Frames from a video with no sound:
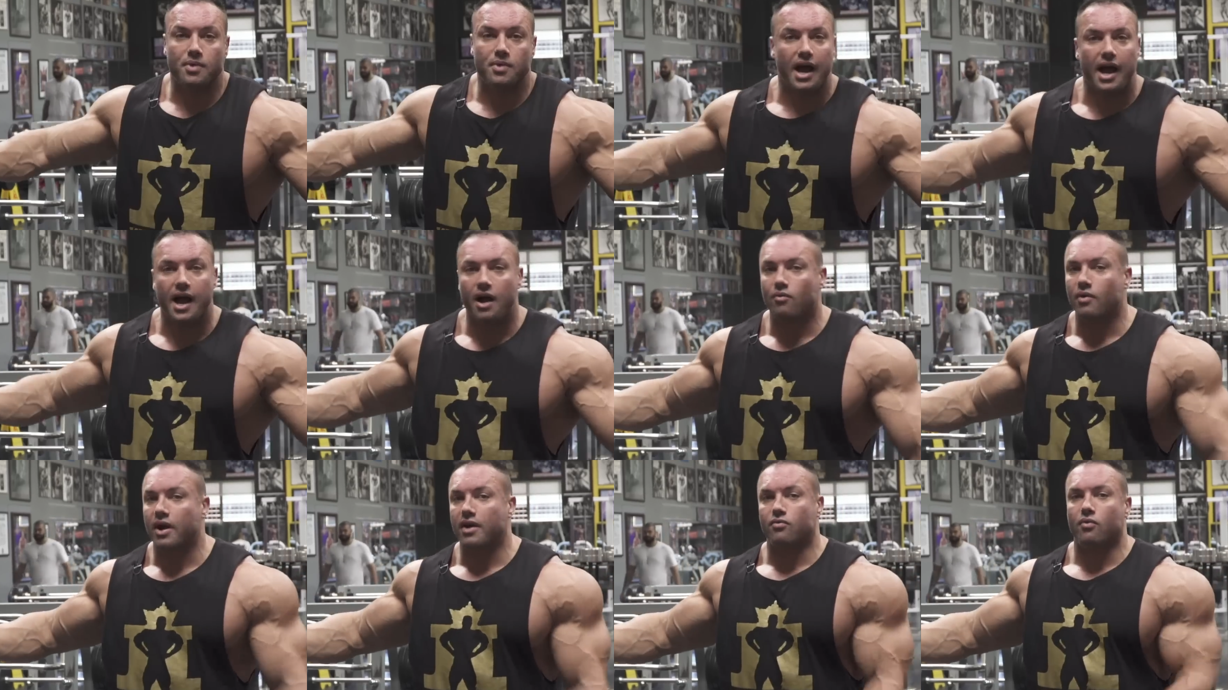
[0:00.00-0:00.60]
your
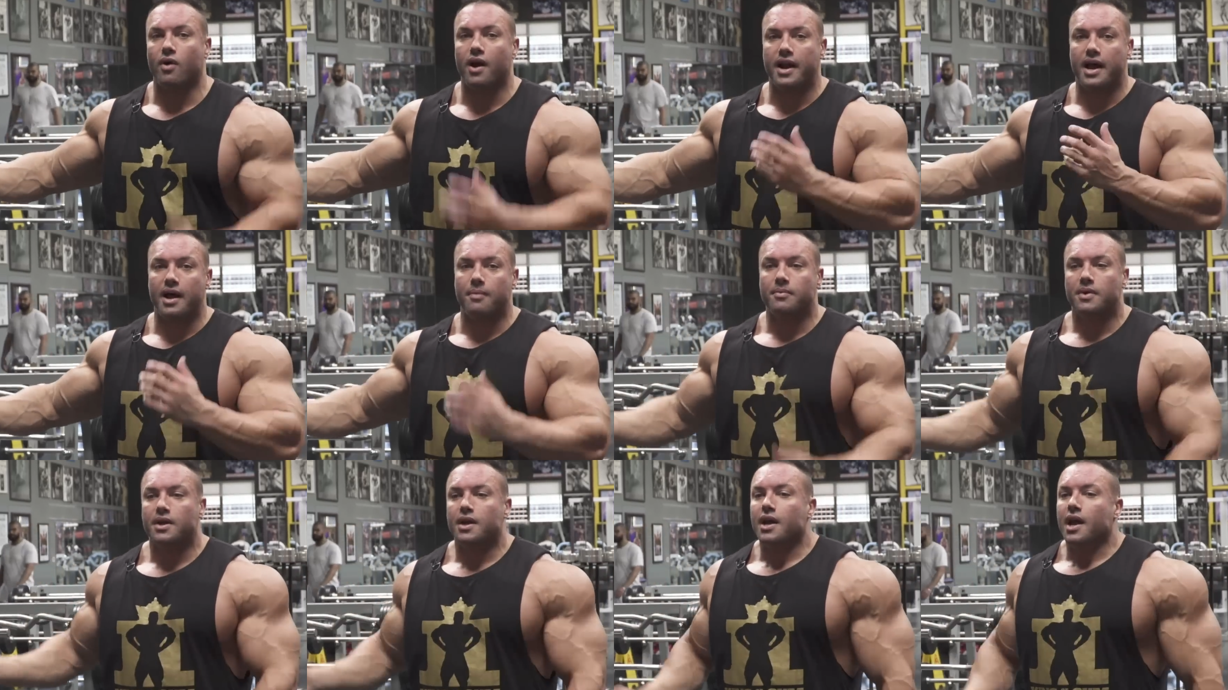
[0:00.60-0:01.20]
heart rate right
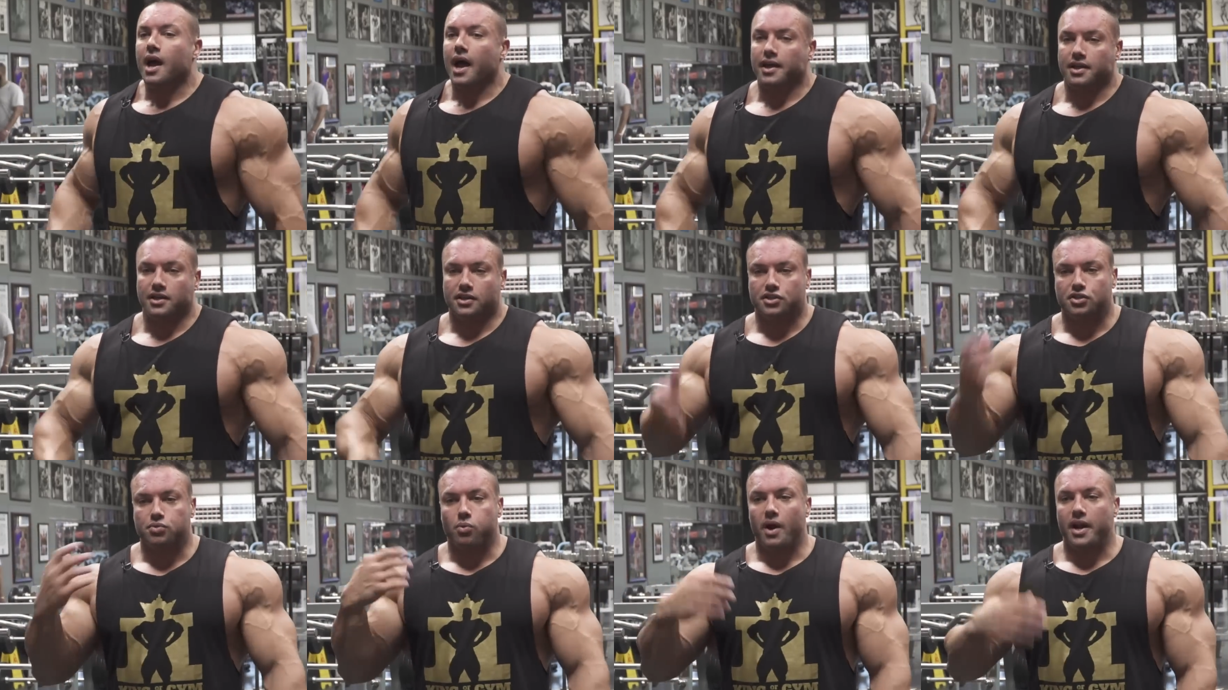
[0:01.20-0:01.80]
up and you're
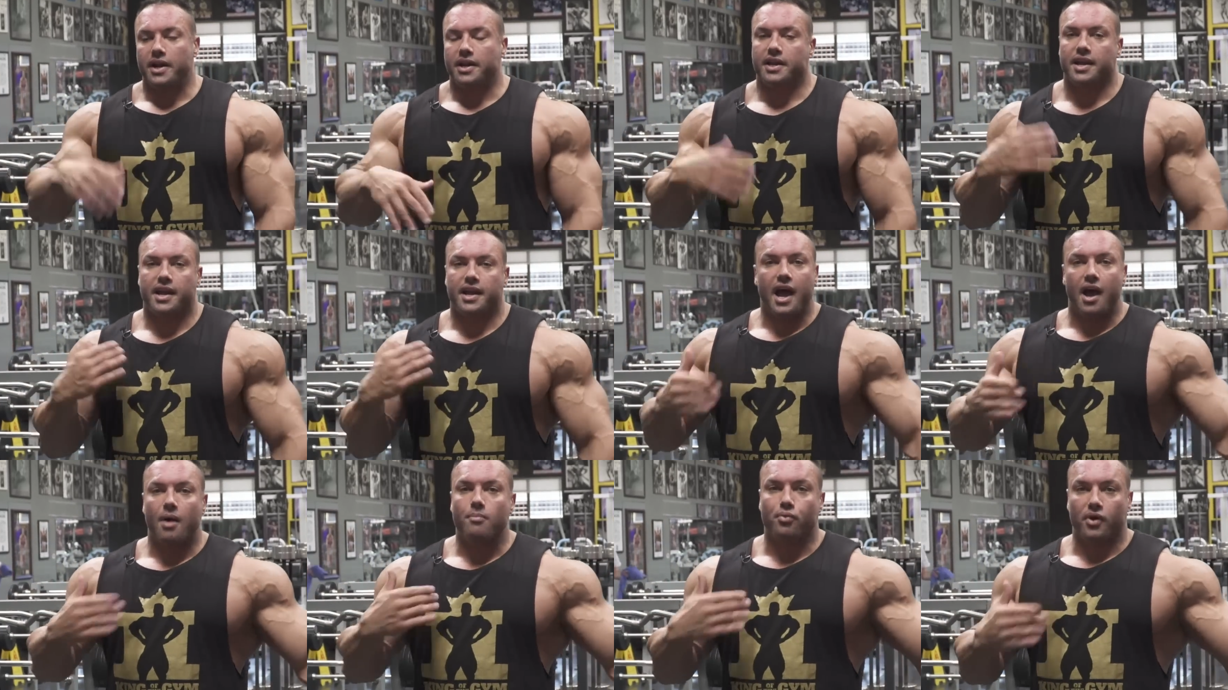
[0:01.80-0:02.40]
sweating, you
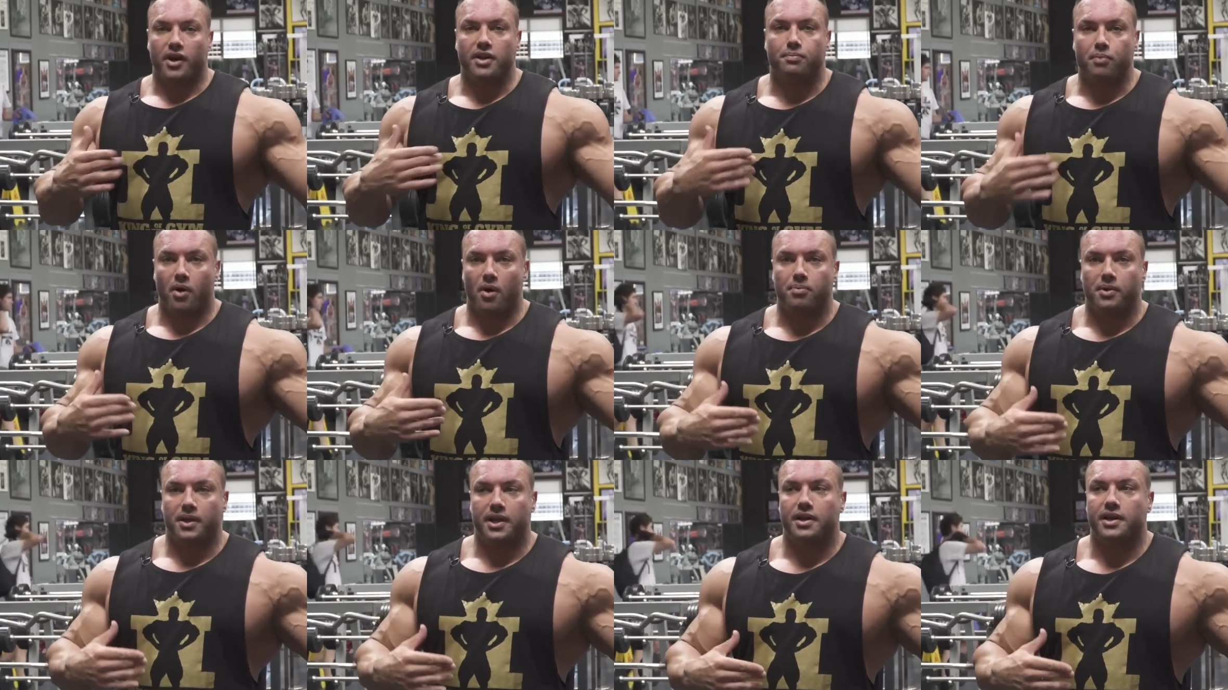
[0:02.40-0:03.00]
can't breathe
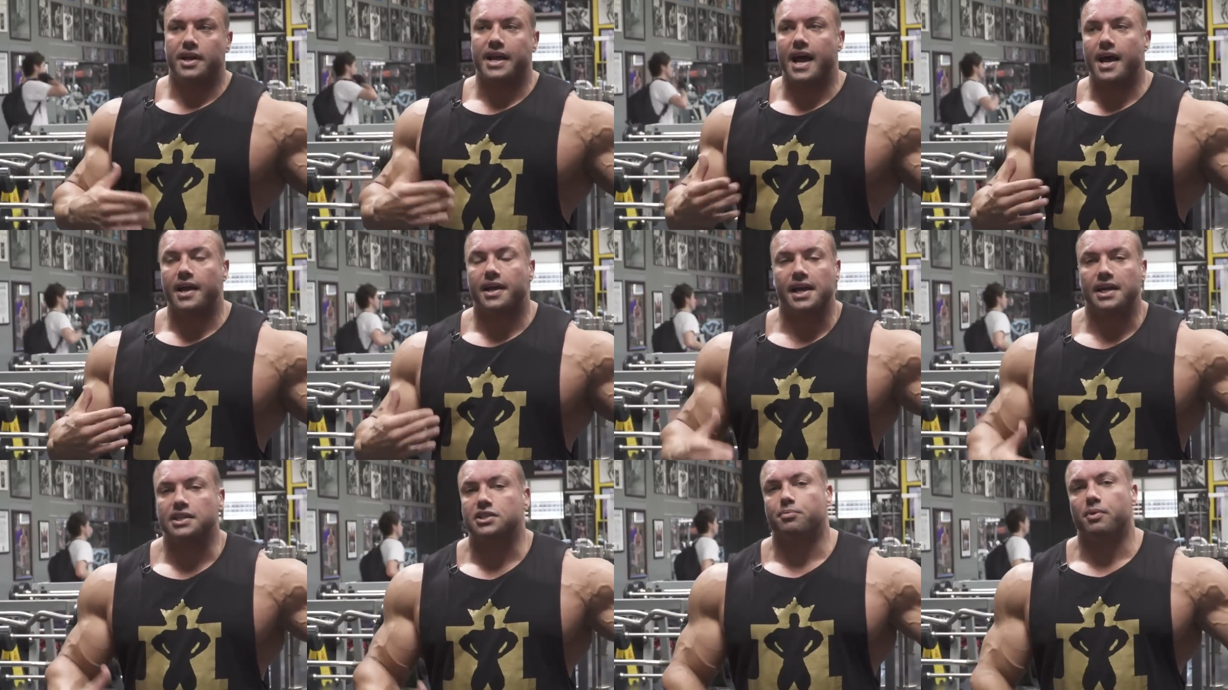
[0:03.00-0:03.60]
properly, you can't
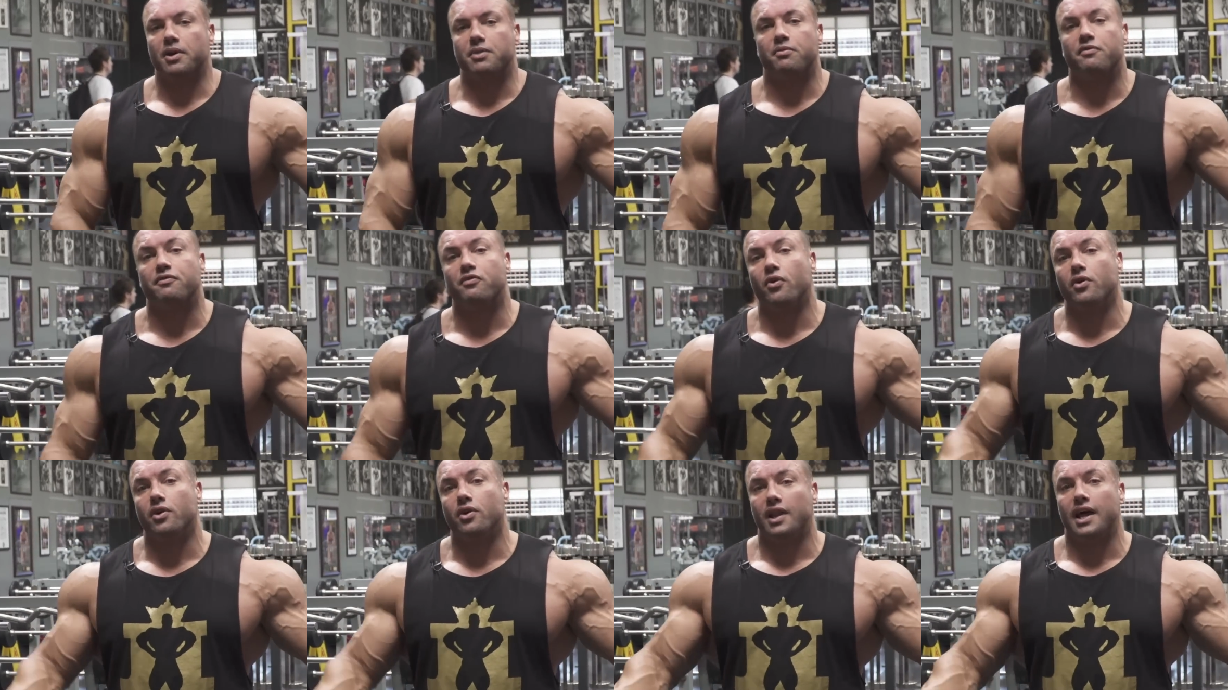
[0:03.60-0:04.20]
catch your breath
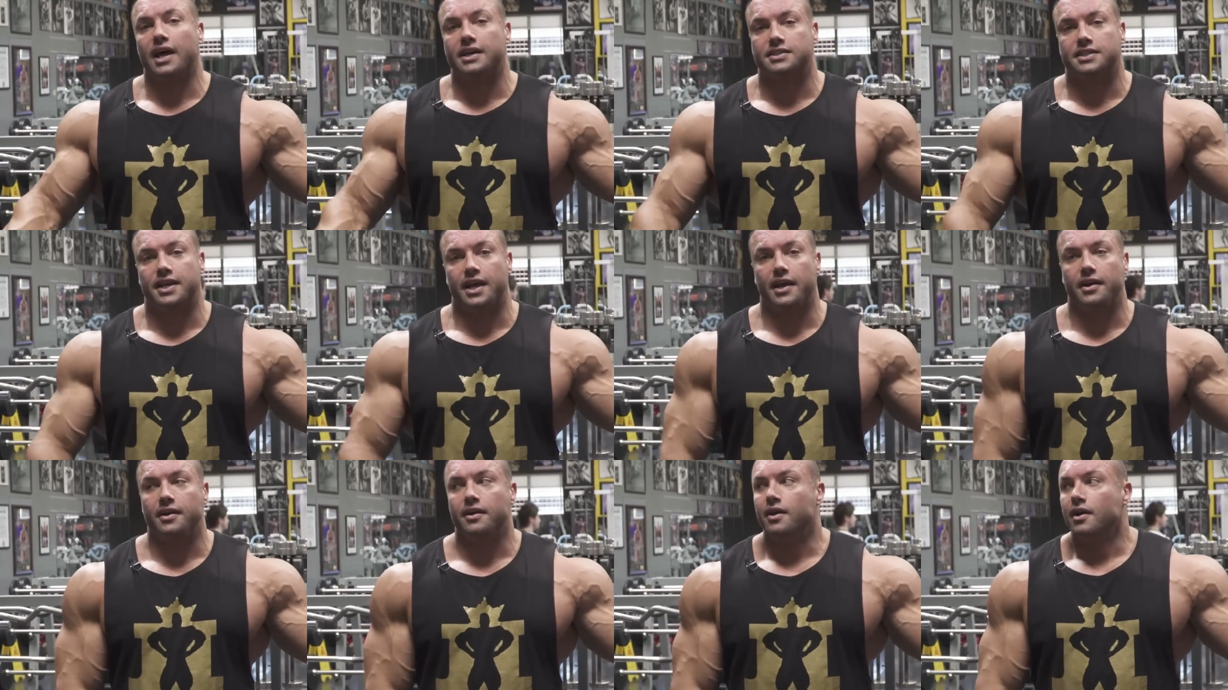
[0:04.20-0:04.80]
before your last
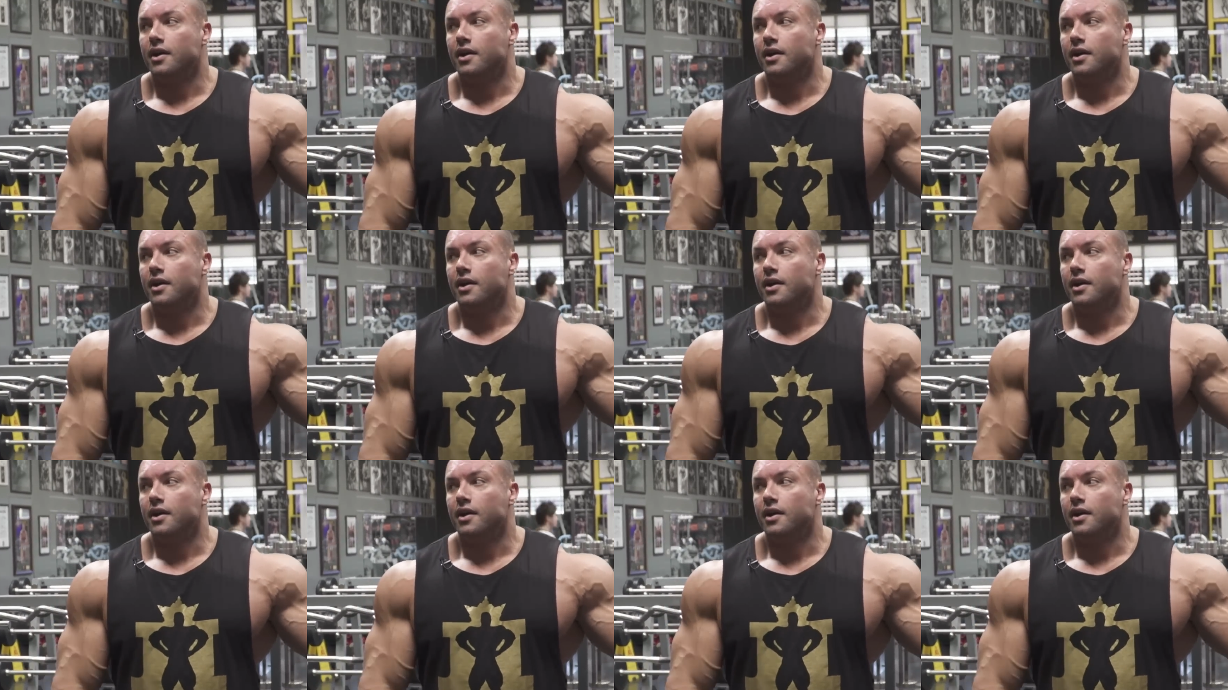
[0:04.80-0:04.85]
set.